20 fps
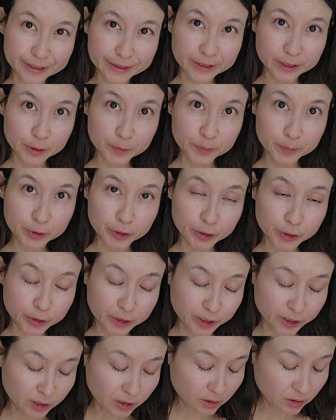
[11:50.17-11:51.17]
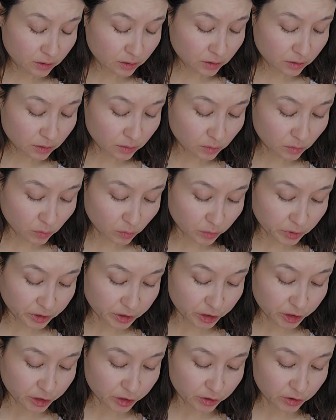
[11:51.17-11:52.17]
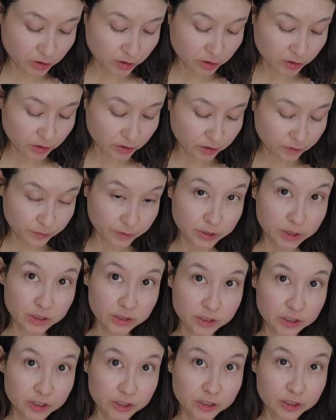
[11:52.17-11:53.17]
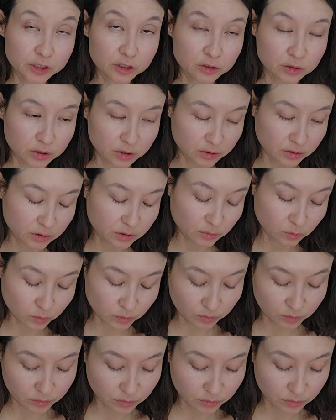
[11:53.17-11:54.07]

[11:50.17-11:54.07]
number, which if it does change, you can